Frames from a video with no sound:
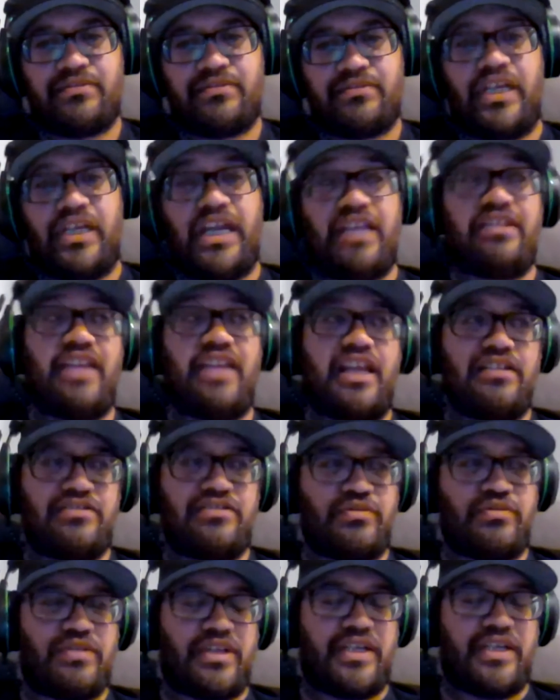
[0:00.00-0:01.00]
at that
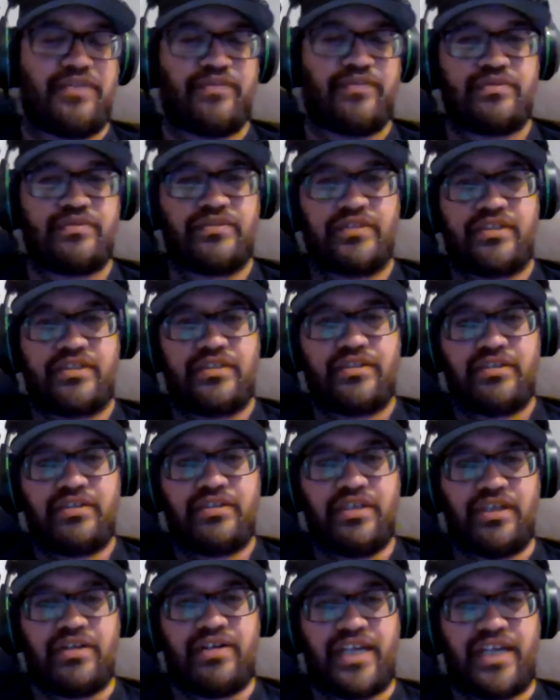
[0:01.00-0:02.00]
sort of level, you know.